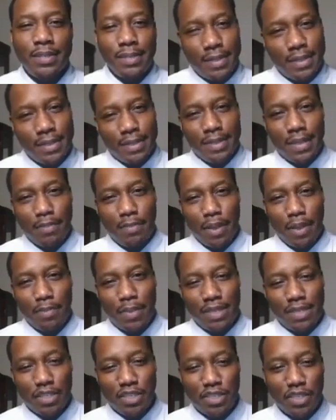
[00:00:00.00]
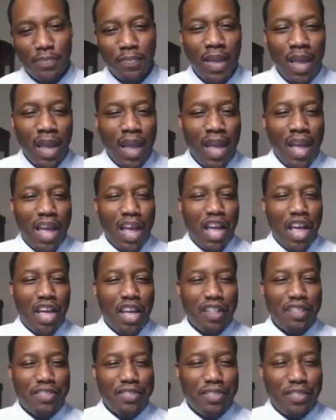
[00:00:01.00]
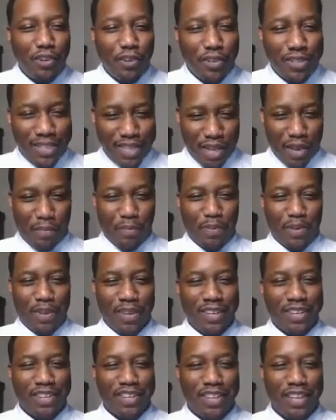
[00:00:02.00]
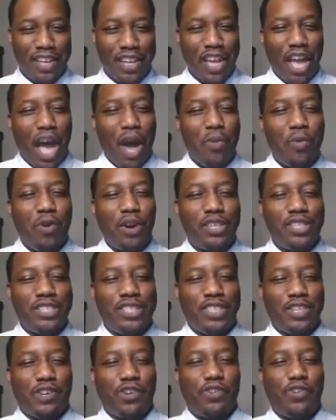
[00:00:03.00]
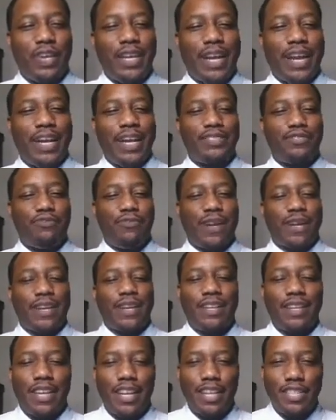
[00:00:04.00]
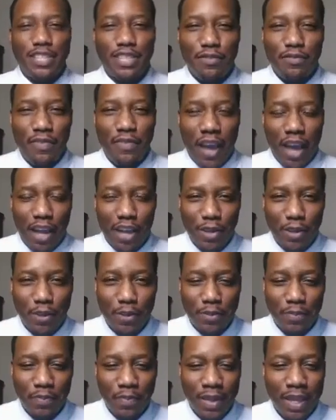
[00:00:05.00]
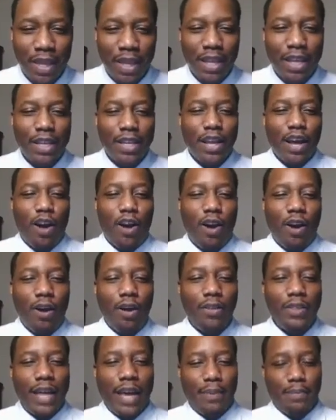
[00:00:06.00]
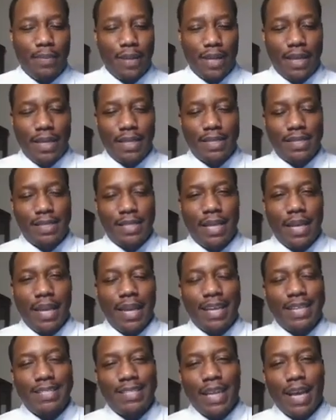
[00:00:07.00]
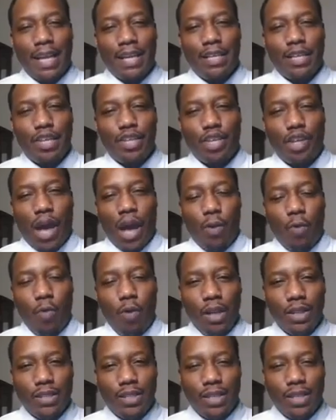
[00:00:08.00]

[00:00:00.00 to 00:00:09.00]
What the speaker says: send me a message. Third tip, I want you to create recognition value. All that means is that I want